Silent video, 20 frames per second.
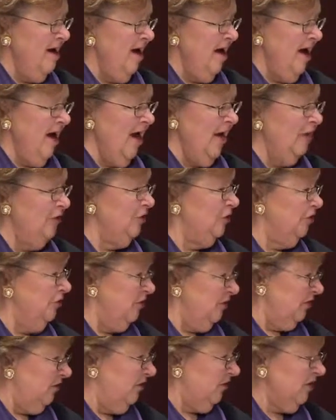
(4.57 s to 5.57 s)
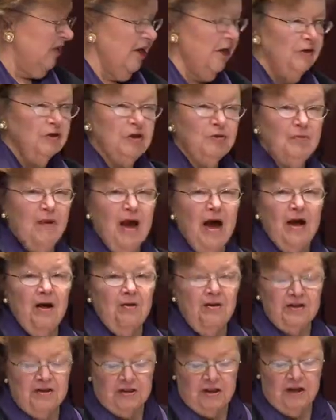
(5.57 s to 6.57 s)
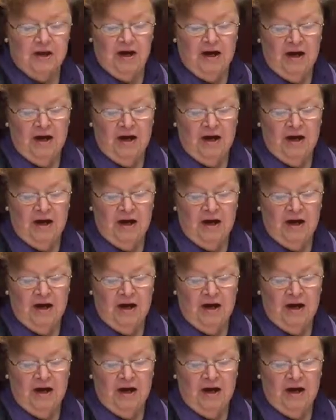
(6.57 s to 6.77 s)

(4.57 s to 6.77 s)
and to the distinguished panelists,